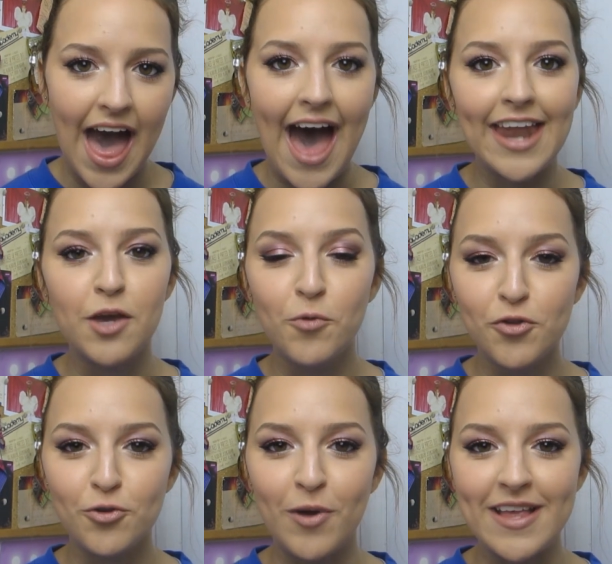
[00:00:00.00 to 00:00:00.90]
And it
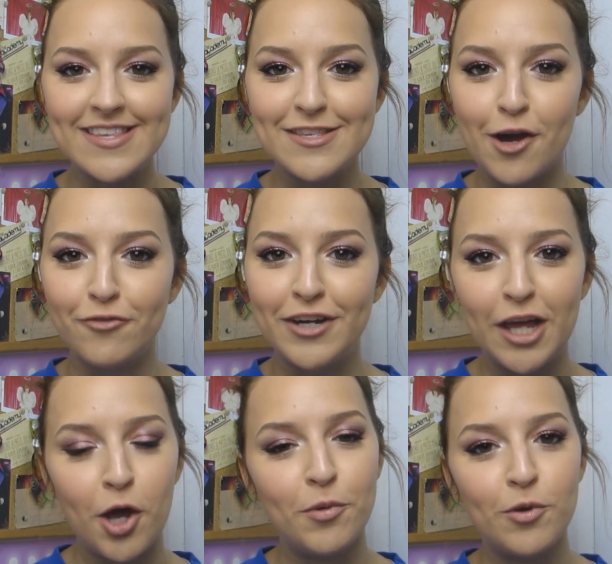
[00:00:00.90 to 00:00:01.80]
was requested, so I
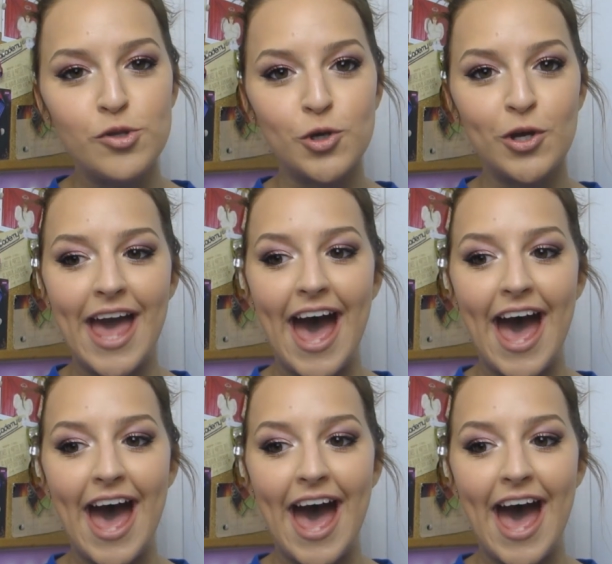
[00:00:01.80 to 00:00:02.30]
really hope you enjoy it.